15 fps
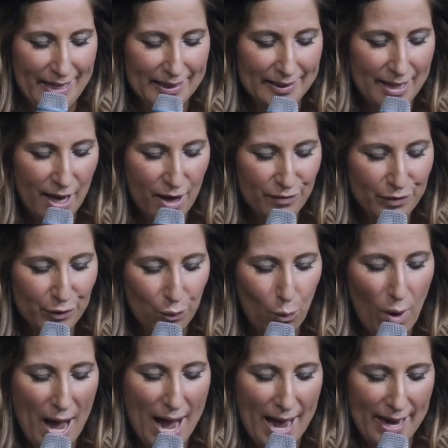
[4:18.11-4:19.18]
love your
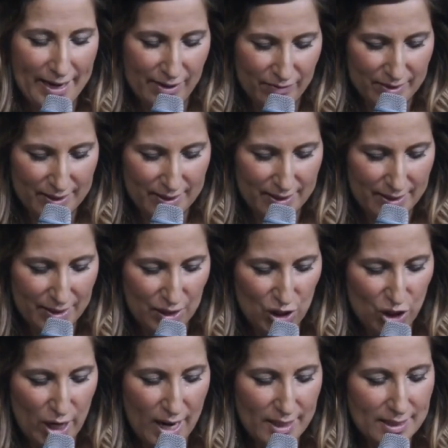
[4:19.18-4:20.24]
wives,
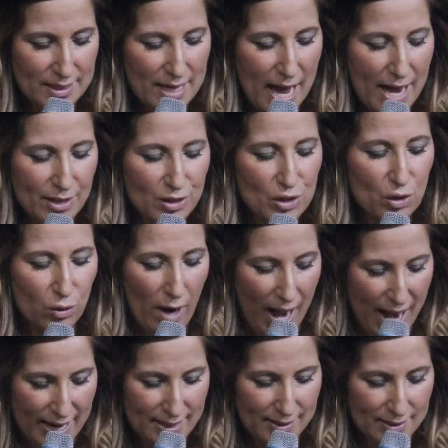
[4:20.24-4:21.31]
just as
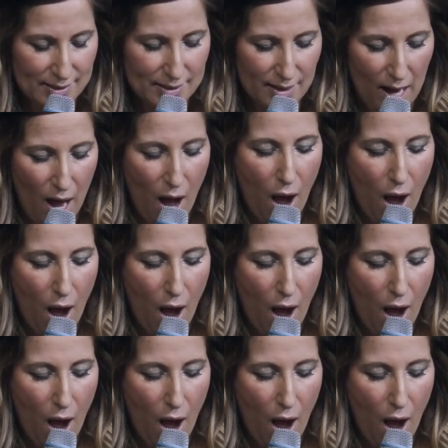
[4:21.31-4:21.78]
Christ